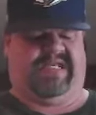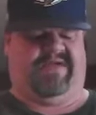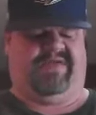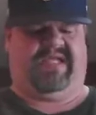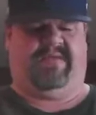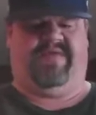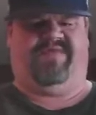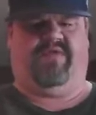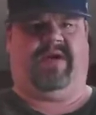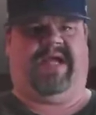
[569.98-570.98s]
and everything,
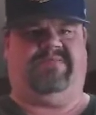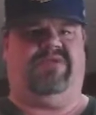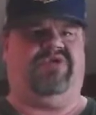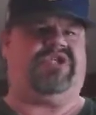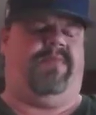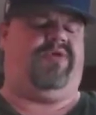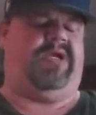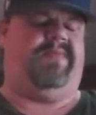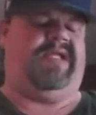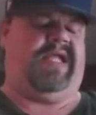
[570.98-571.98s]
before I, start
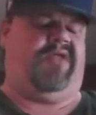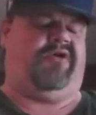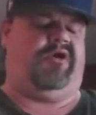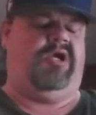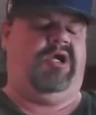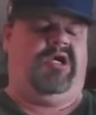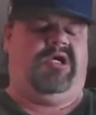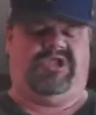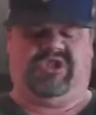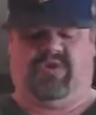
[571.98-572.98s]
putting them together,
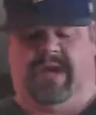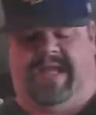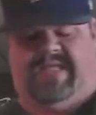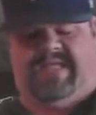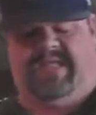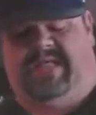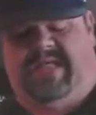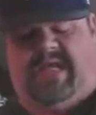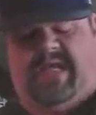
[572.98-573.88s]
so I can